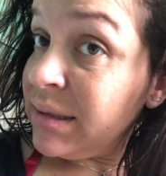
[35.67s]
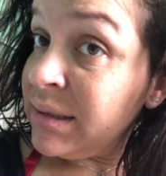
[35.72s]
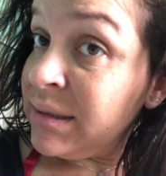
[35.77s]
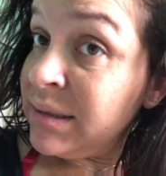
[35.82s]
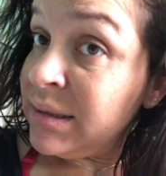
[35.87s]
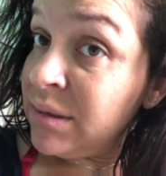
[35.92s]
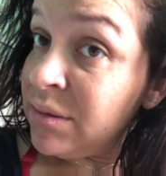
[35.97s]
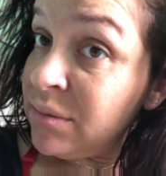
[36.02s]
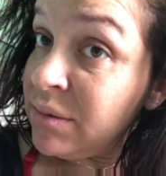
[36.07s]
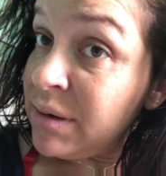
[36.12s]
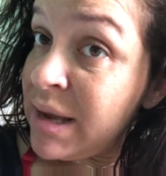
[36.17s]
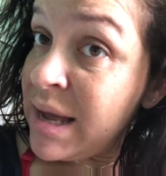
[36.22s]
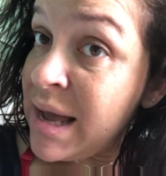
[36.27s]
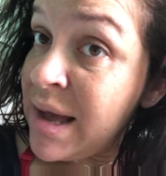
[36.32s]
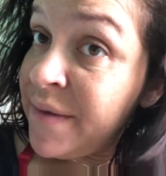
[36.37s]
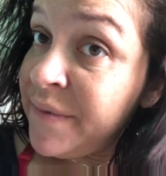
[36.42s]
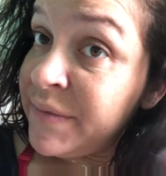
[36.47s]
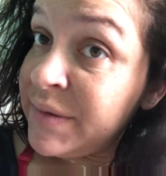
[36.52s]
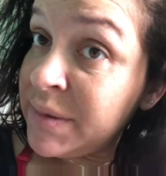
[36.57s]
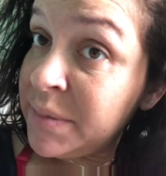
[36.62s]
don't
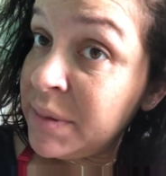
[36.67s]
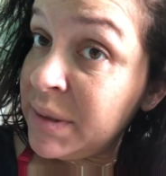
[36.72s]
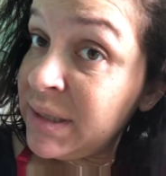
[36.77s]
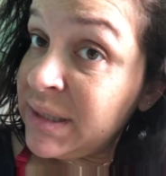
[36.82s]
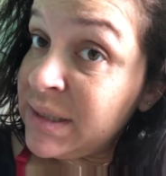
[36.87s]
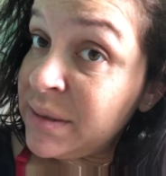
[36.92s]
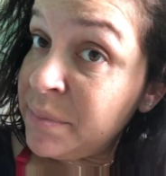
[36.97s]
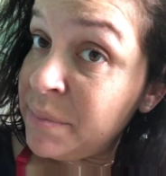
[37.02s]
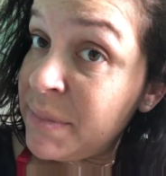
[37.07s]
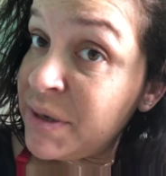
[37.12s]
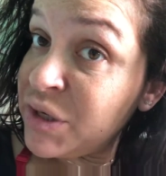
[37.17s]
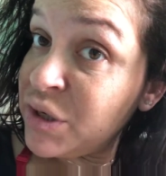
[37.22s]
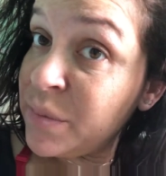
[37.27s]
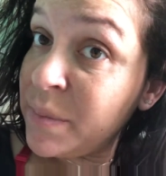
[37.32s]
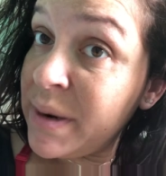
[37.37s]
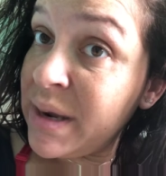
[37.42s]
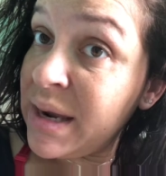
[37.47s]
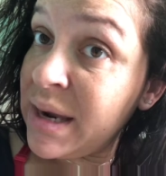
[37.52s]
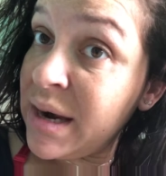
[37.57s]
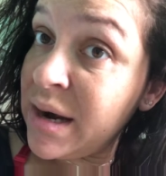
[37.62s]
have something to measure my
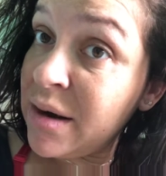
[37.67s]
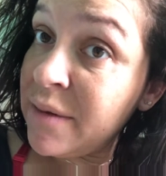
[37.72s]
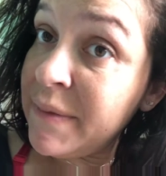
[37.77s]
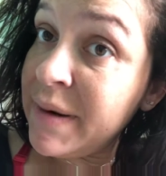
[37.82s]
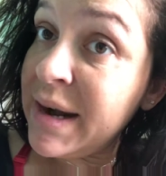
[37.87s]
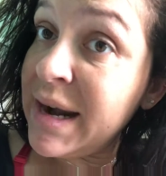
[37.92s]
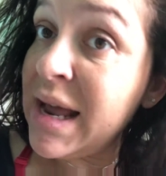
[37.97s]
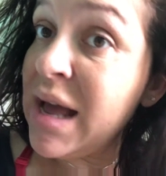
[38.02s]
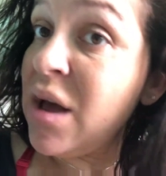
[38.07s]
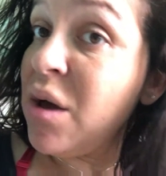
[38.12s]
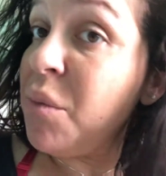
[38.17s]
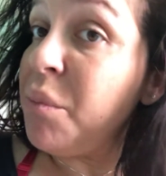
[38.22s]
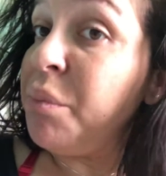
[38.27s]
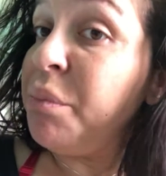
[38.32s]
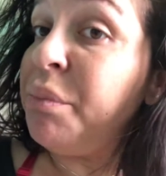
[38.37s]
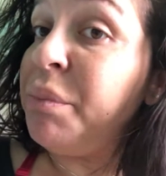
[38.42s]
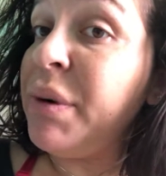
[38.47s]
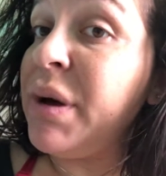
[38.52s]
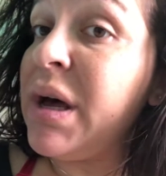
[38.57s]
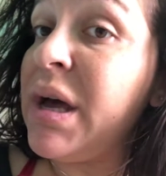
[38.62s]
hair right now,
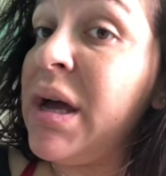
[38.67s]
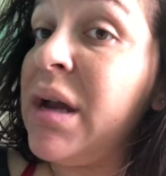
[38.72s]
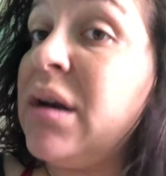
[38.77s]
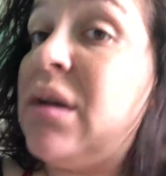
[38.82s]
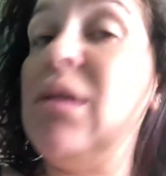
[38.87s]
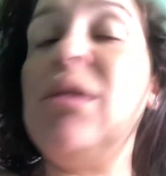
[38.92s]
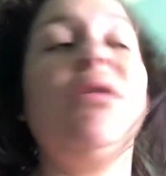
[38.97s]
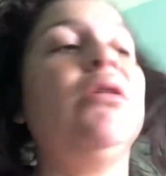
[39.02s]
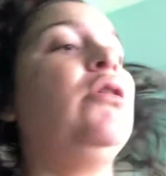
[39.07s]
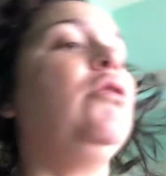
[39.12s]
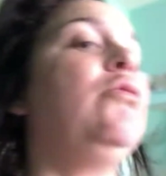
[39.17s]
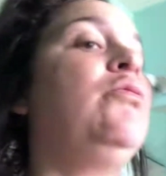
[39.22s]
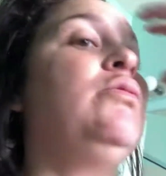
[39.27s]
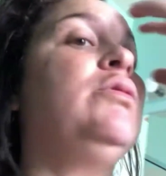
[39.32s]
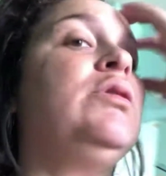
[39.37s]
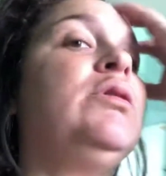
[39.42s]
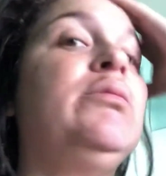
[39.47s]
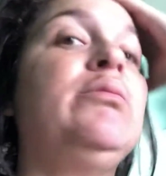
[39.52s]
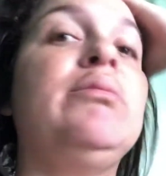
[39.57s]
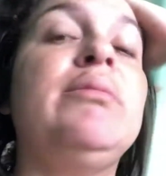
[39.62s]
but
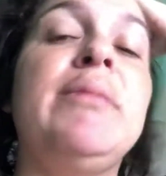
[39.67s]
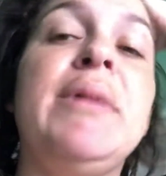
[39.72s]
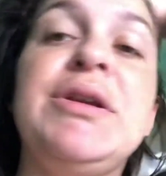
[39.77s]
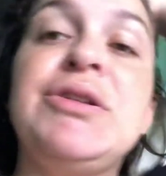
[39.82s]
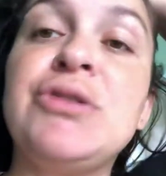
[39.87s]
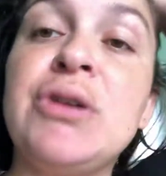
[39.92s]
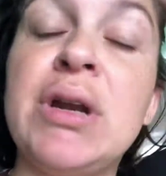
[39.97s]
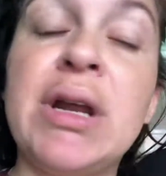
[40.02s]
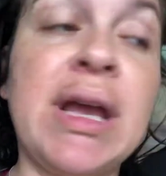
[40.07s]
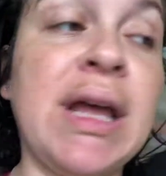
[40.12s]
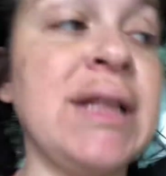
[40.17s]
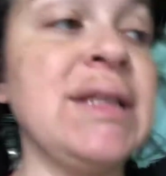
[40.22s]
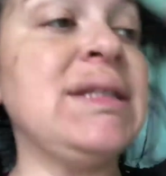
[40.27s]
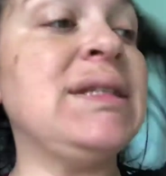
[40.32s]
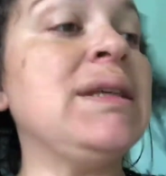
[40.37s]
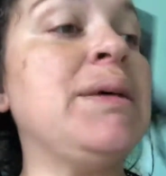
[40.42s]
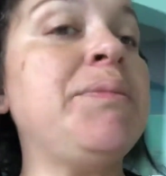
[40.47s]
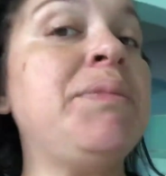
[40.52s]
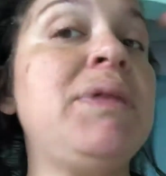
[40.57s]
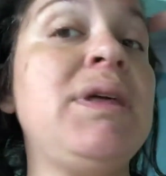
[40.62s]
we'll measure it against
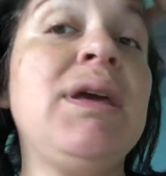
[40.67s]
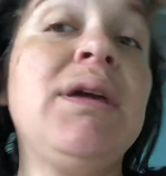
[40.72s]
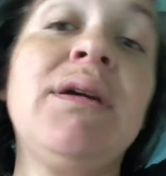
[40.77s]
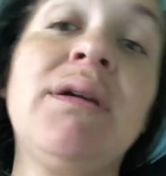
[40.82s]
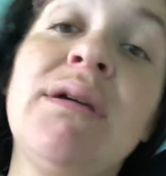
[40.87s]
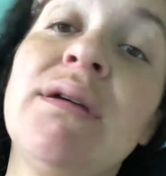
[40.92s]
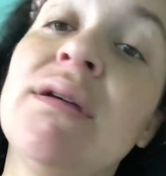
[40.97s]
something.